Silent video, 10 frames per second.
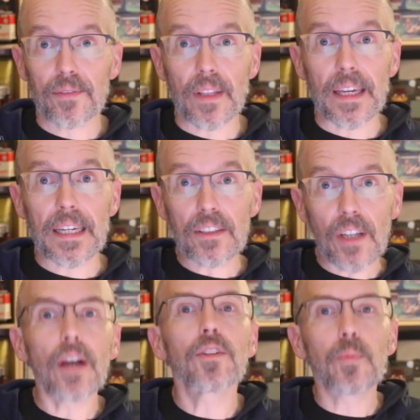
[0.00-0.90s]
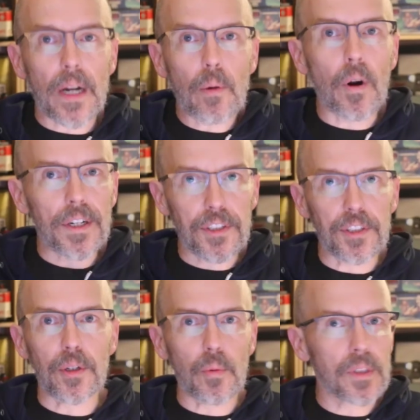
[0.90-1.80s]
Like, it does what I want it to
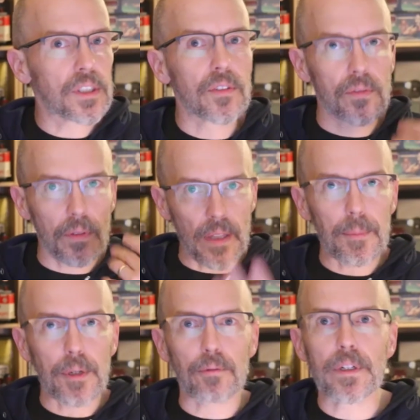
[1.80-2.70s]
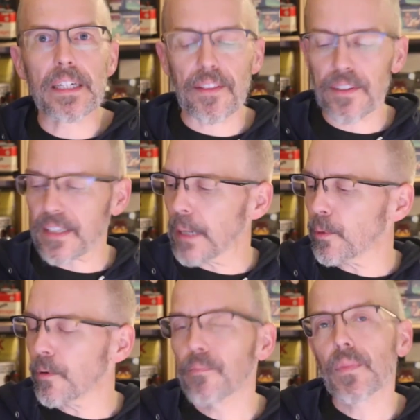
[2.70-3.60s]
do, which is let me read at the table.